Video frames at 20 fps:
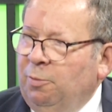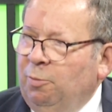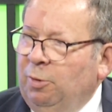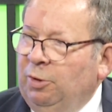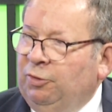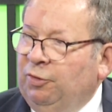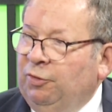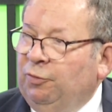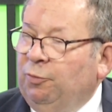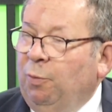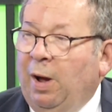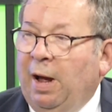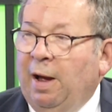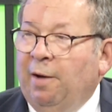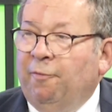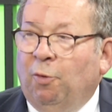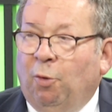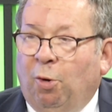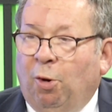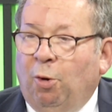which is why
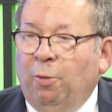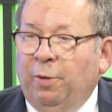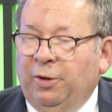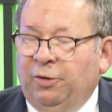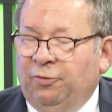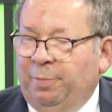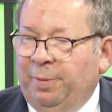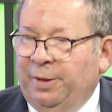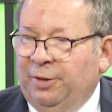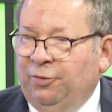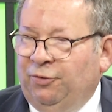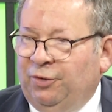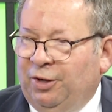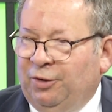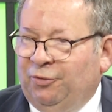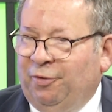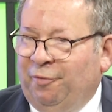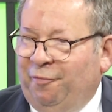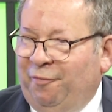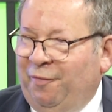I've always been
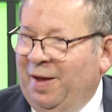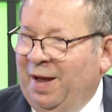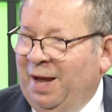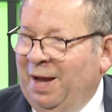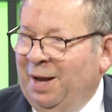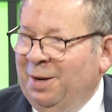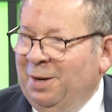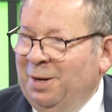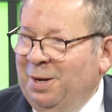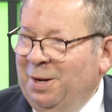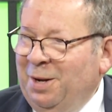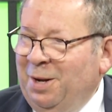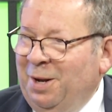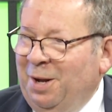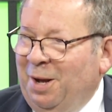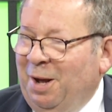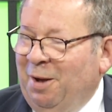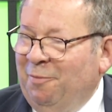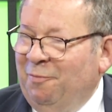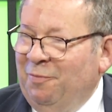such a fan
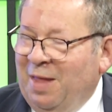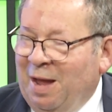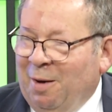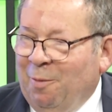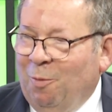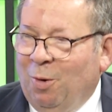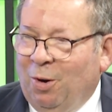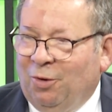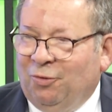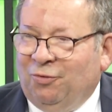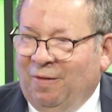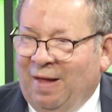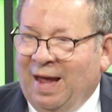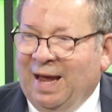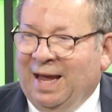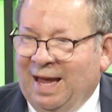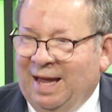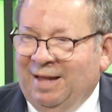of networks like